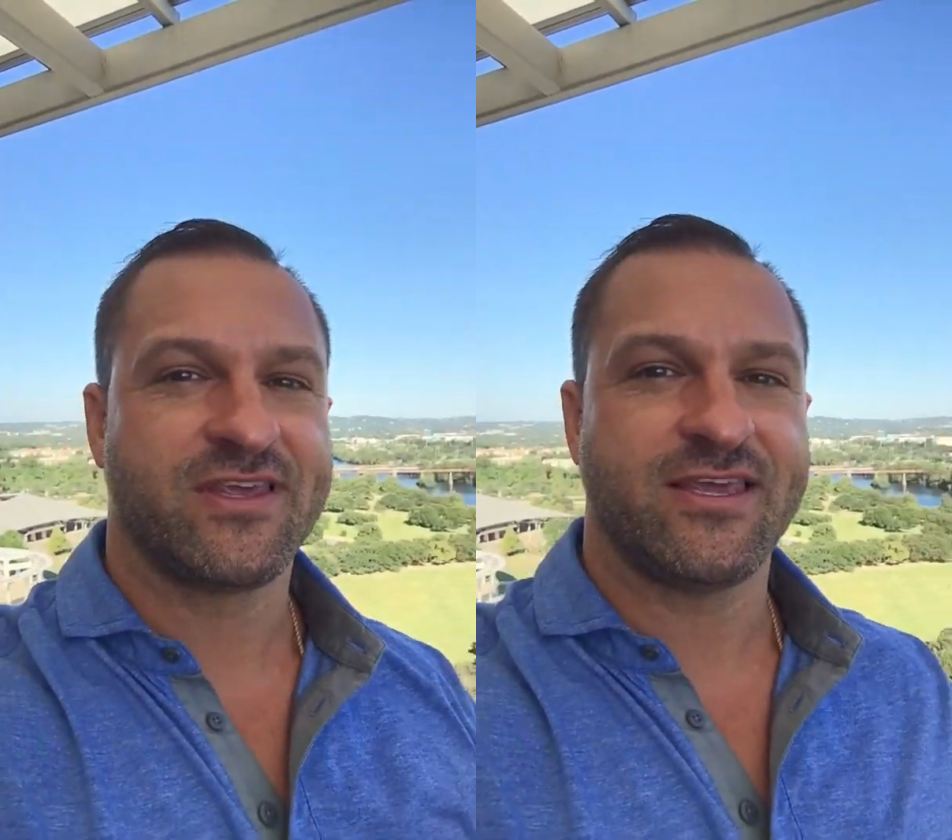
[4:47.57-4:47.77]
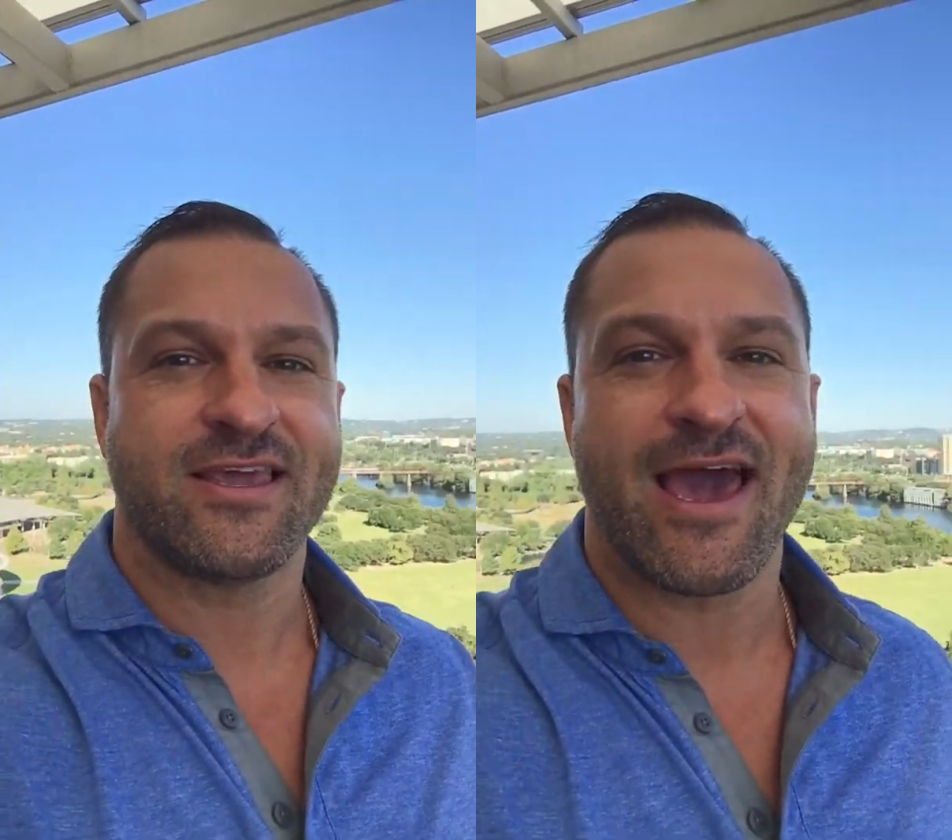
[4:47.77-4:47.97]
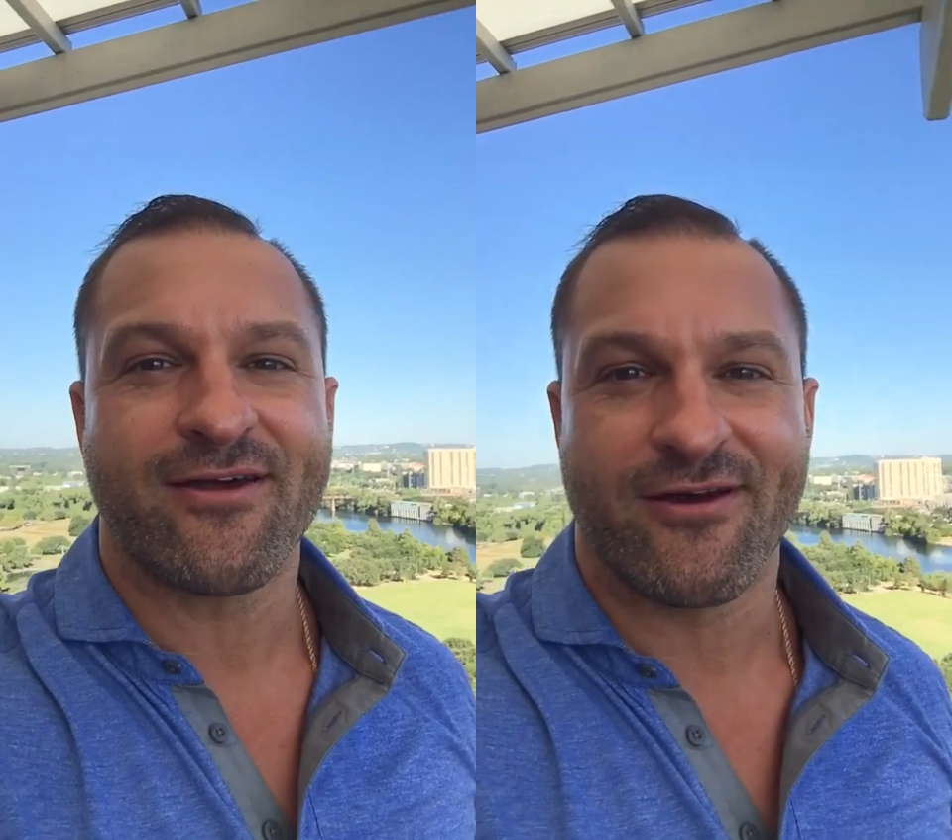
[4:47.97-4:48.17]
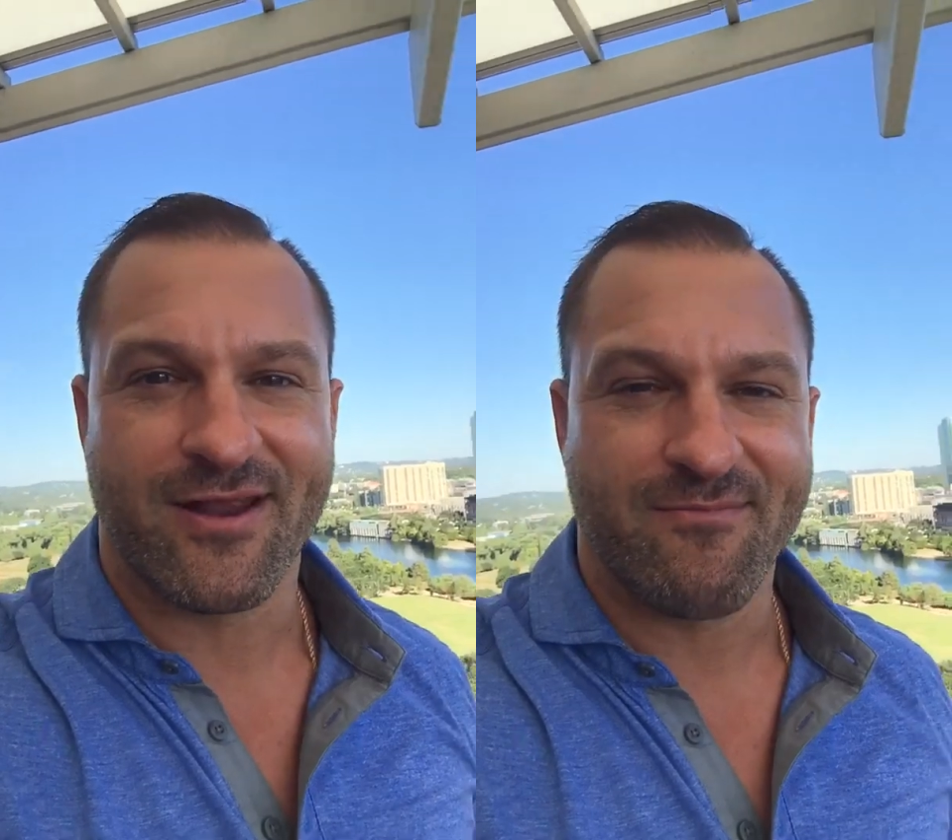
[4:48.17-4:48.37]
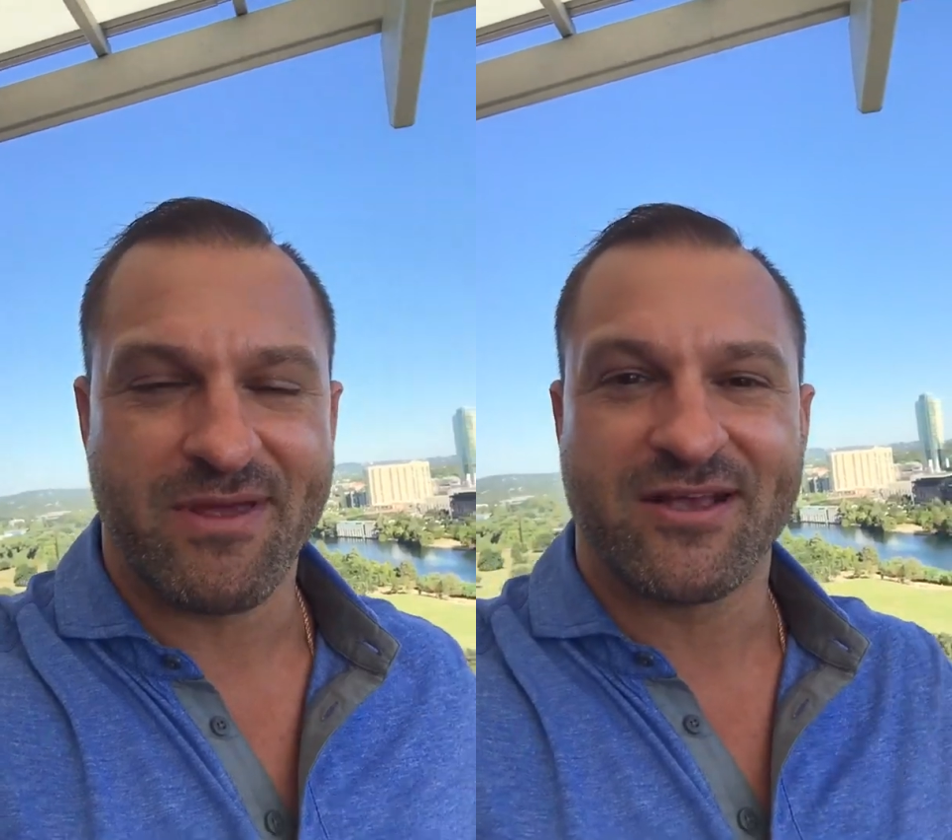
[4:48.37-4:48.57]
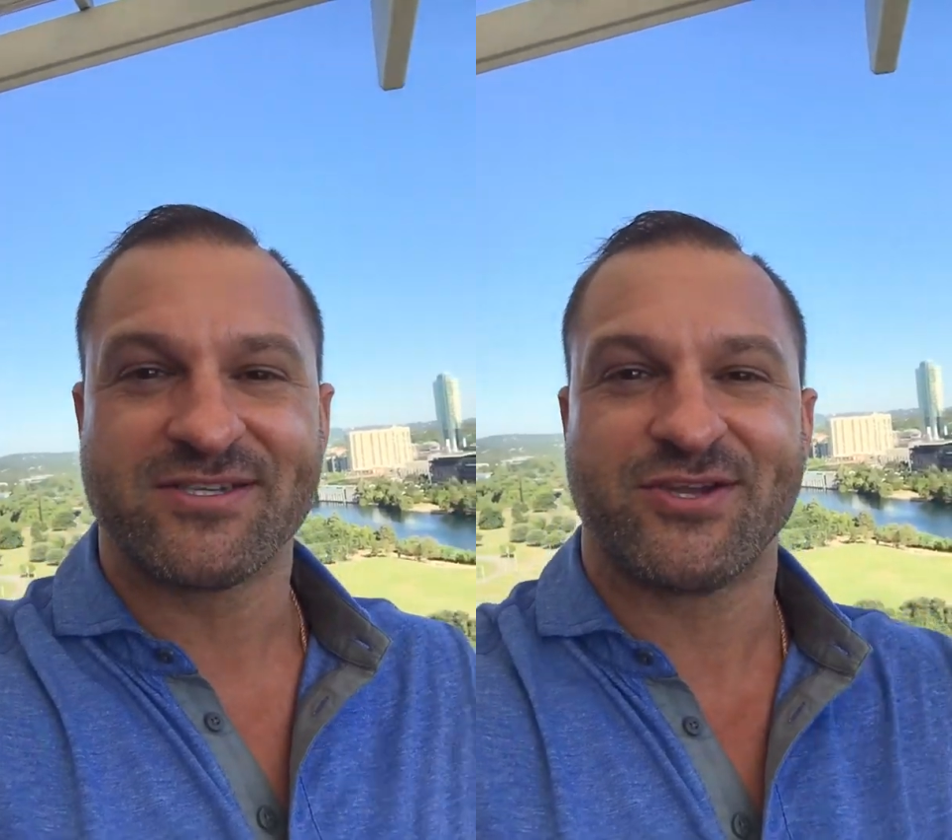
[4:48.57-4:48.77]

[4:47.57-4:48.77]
geeking out on and being